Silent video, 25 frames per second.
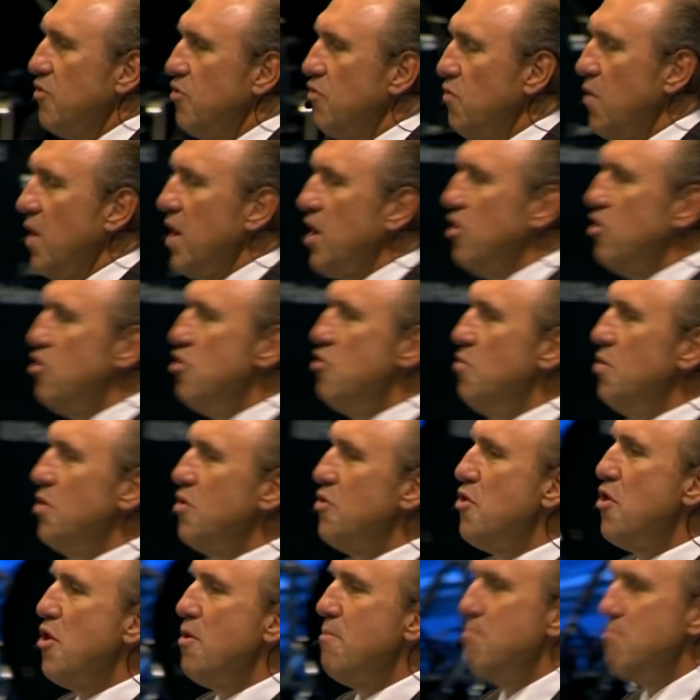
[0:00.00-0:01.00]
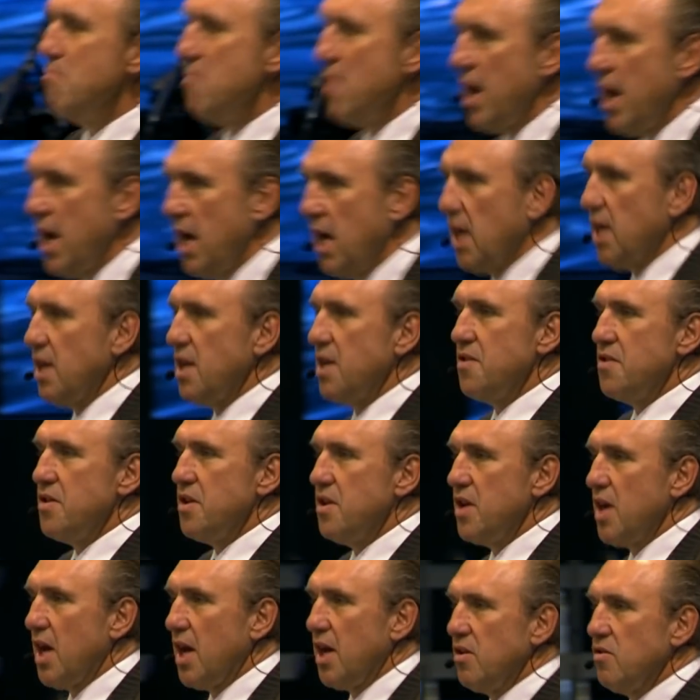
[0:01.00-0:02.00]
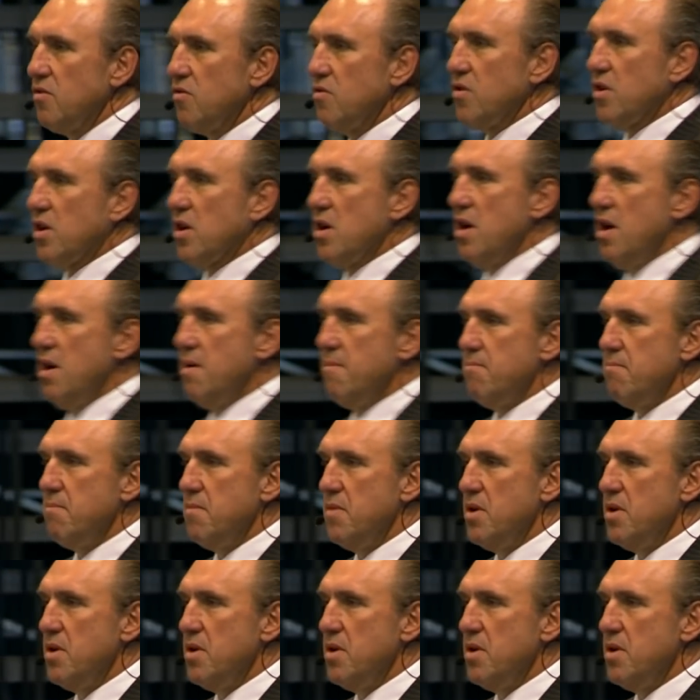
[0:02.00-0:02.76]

strength, you will not make it in the days to come.